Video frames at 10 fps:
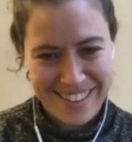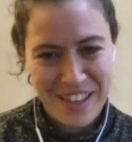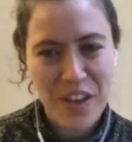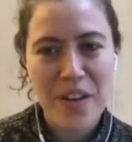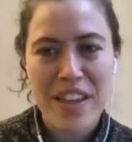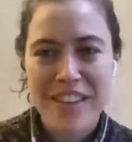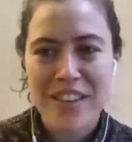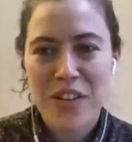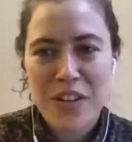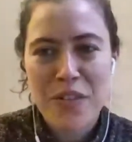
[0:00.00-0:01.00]
no, I
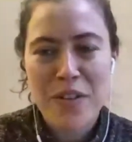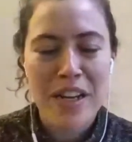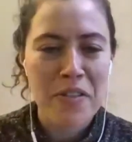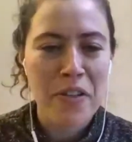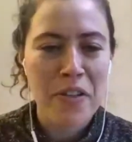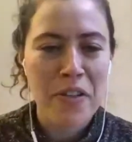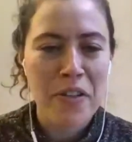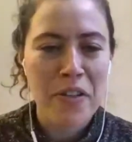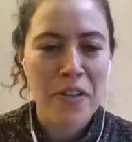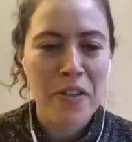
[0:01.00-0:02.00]
think you're in a really great
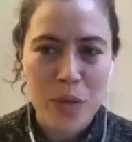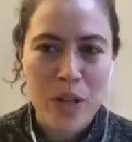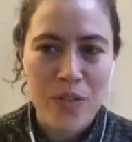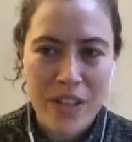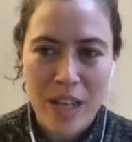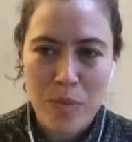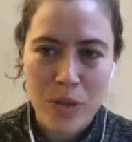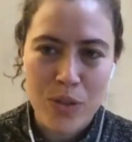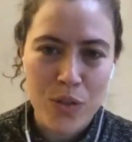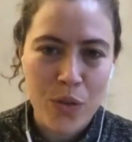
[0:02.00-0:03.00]
position as well for that,
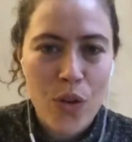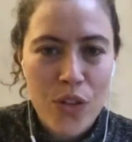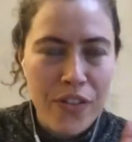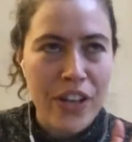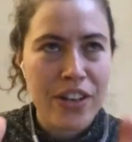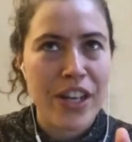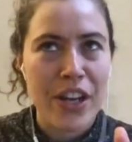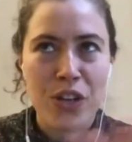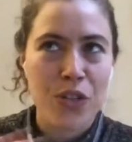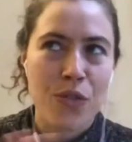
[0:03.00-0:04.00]
because you've got the funding
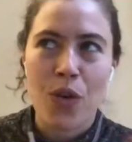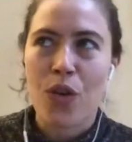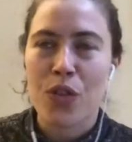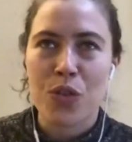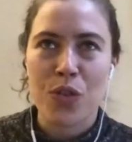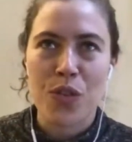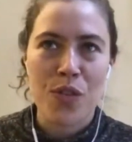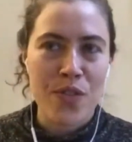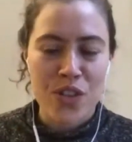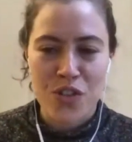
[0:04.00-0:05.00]
and you've got the sort of the
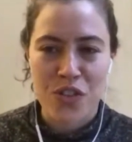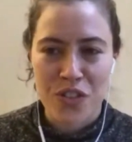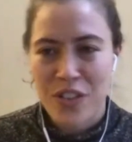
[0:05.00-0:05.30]
vision,